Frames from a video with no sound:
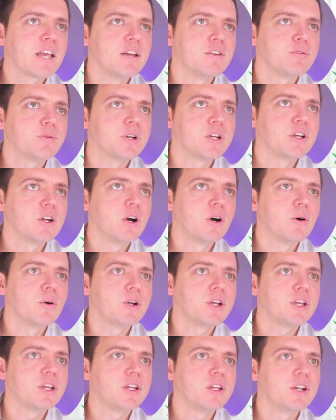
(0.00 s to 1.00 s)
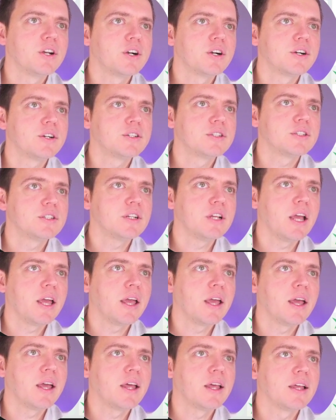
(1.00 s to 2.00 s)
if we go here
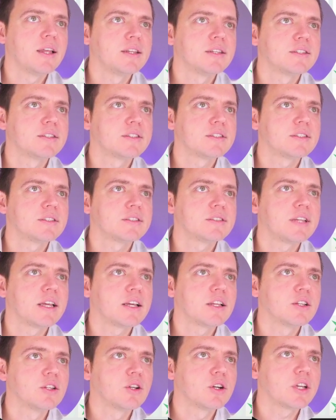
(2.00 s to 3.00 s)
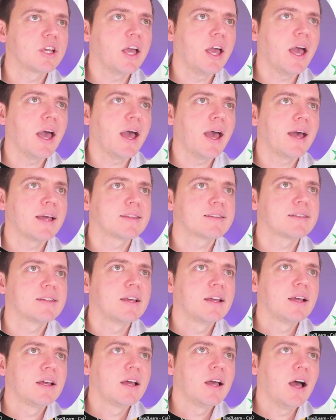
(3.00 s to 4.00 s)
and take a look at
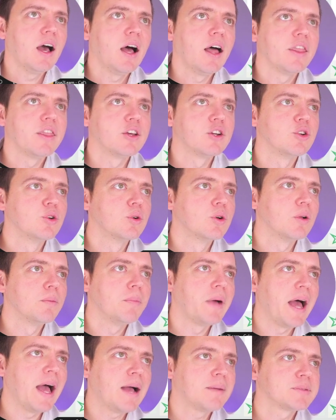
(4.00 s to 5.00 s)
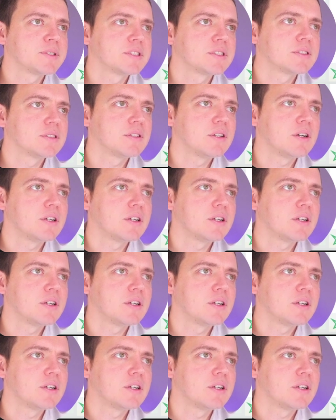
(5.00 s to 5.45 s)
uh, the Google Maps,